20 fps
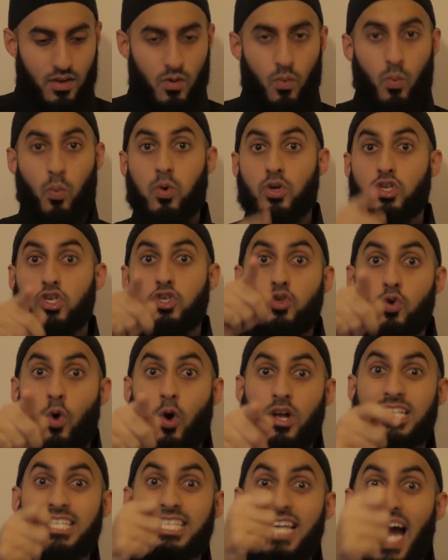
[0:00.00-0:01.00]
would
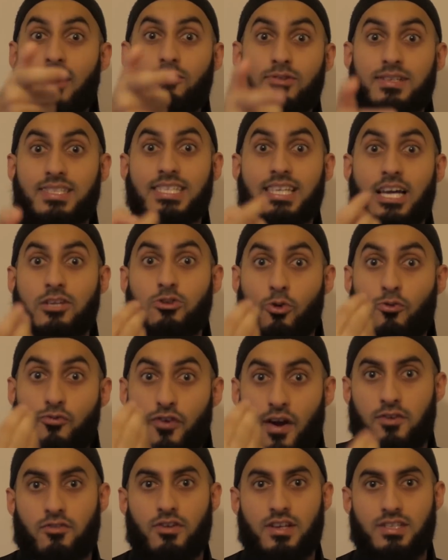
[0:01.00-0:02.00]
your charity and your
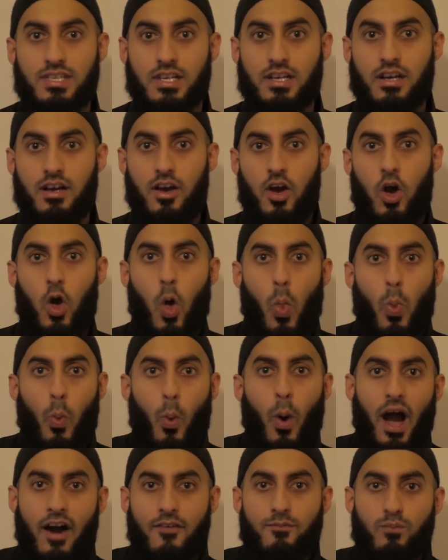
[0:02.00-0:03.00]
fundraising
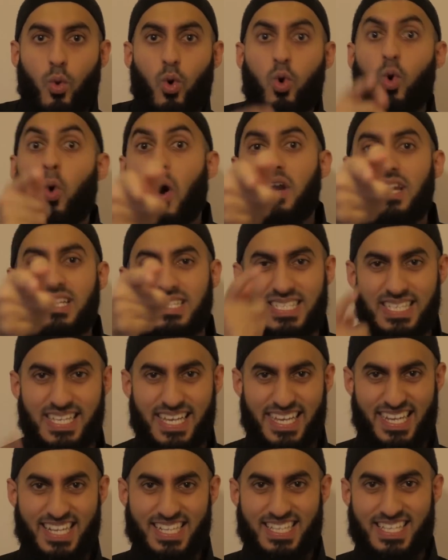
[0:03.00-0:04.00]
not have more quality
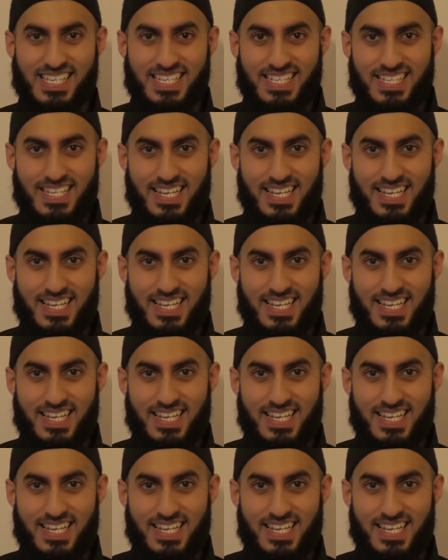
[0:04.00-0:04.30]
in it?